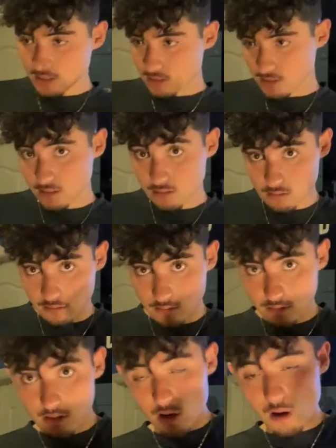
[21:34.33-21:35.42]
like the sale
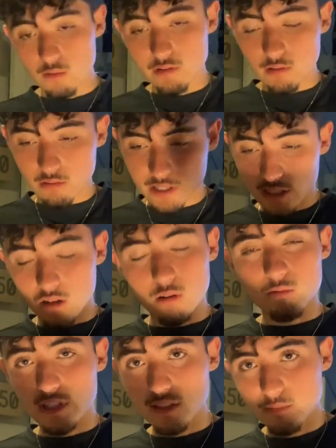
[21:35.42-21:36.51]
over the white, all
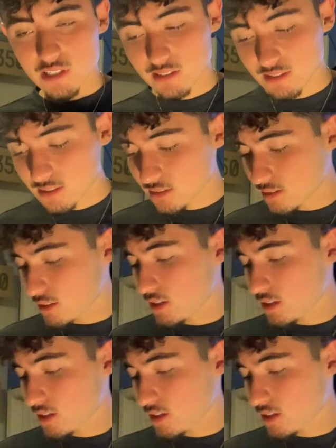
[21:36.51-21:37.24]
white, because